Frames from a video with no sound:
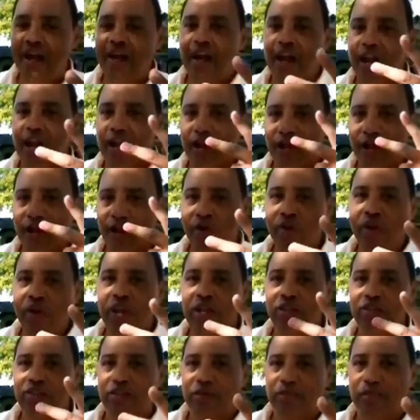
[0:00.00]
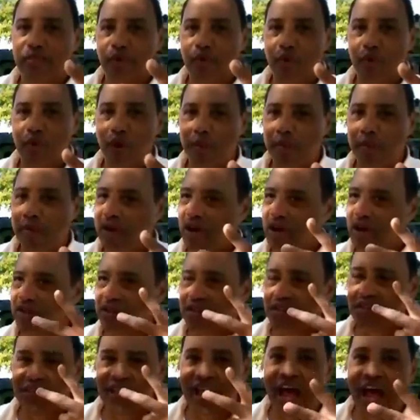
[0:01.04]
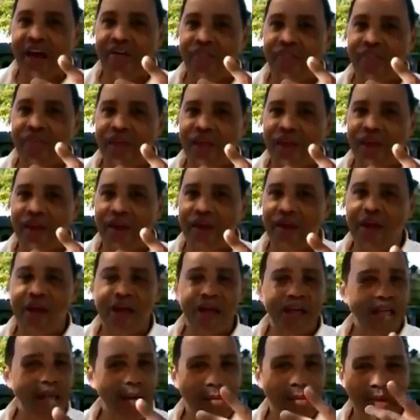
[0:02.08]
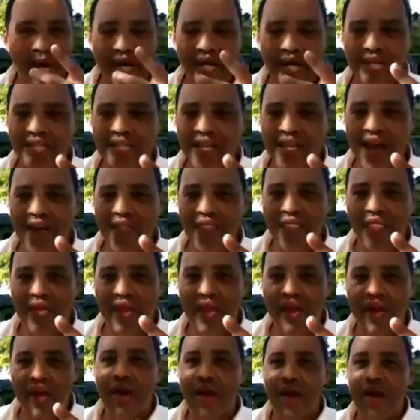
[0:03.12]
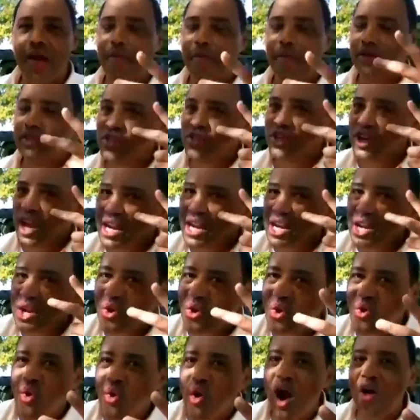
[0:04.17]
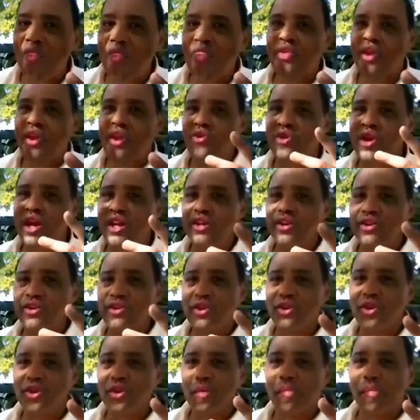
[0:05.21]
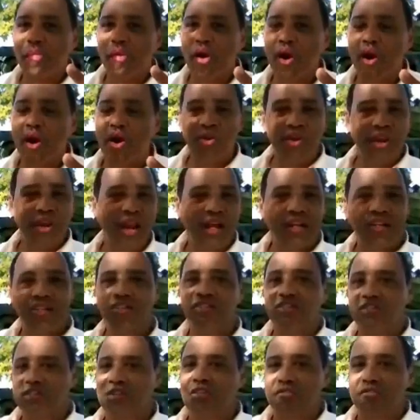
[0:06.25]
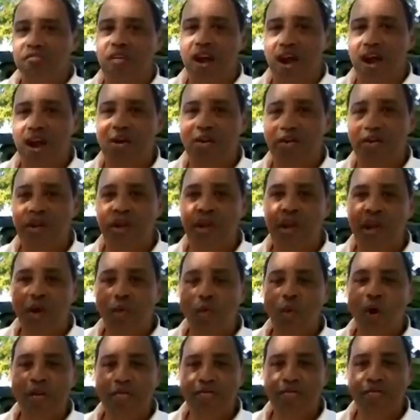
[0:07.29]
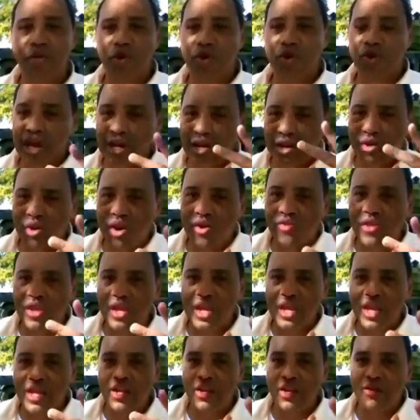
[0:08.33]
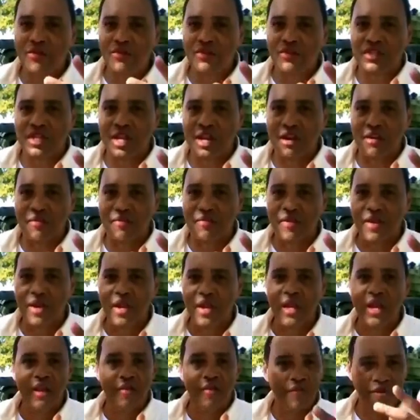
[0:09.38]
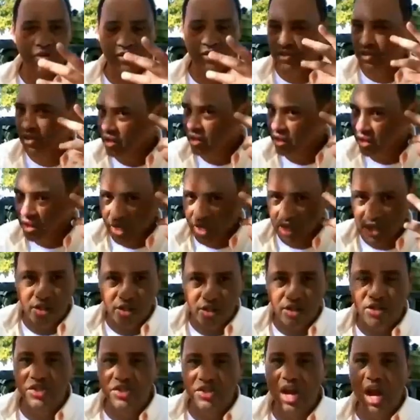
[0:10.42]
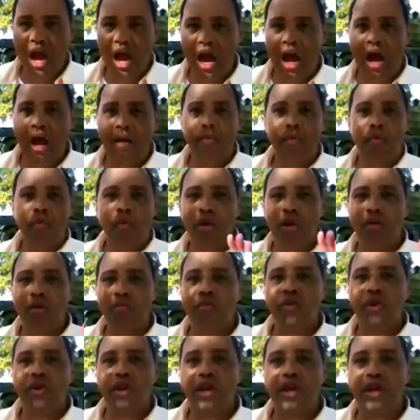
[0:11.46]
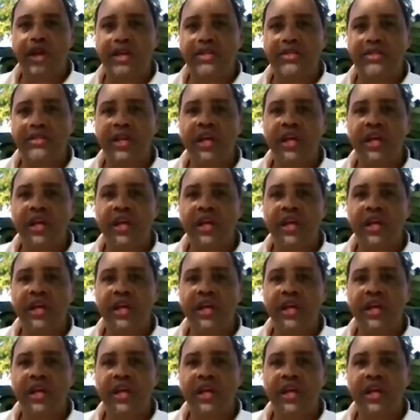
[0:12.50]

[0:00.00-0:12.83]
and locate support, because it's out there, the money's out there, but you got to go out there. You got to do your part. You can't just sit around and wait for it. You got to go out there and get it yourself. If it's getting a job or whatever it is,